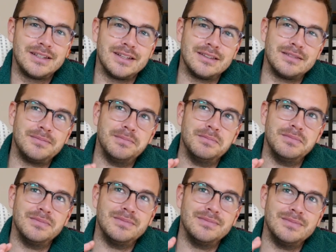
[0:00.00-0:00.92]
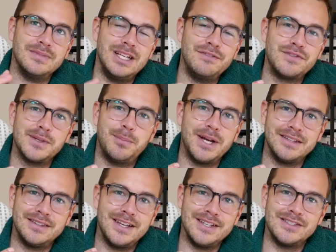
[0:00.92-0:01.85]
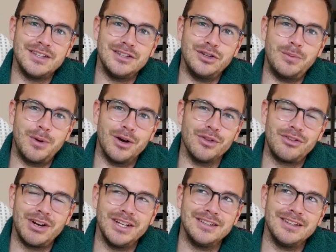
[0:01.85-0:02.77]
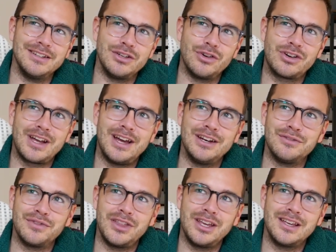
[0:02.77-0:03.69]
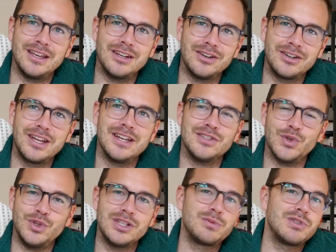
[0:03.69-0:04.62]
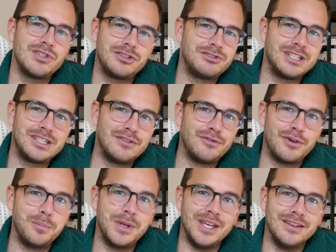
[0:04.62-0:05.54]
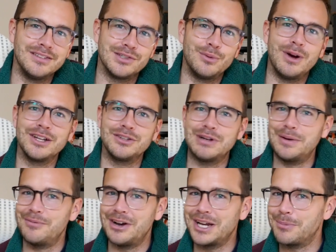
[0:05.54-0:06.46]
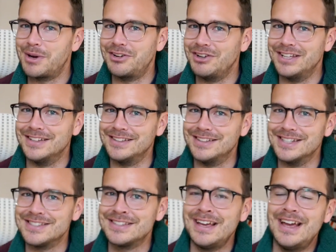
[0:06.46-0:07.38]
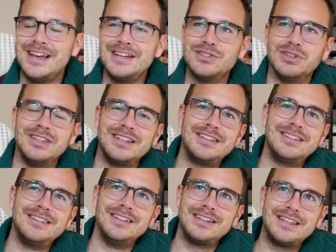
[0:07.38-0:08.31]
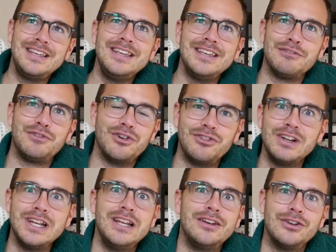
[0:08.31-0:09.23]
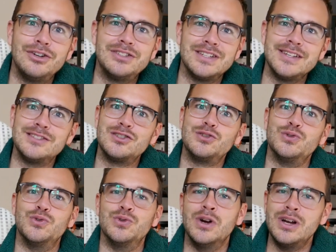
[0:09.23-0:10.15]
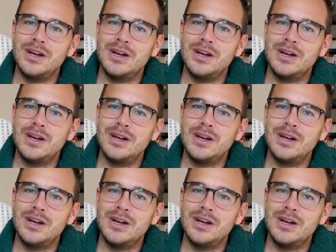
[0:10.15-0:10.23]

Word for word: that leaves a bad taste in your mouth, right? You're kind of thinking, okay, so this was not written for me, so why do I why am I reading this? So the, the key, if you're really good, is to